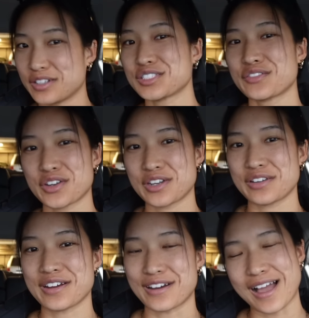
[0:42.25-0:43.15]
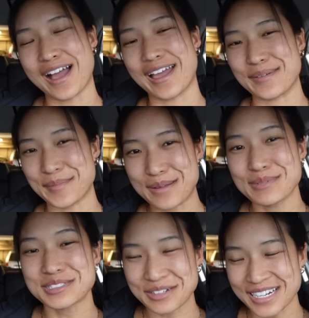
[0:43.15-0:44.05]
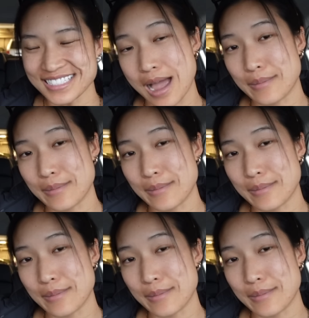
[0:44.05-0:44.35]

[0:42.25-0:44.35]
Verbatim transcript: Also, if you're new here, hi, my name is Kris.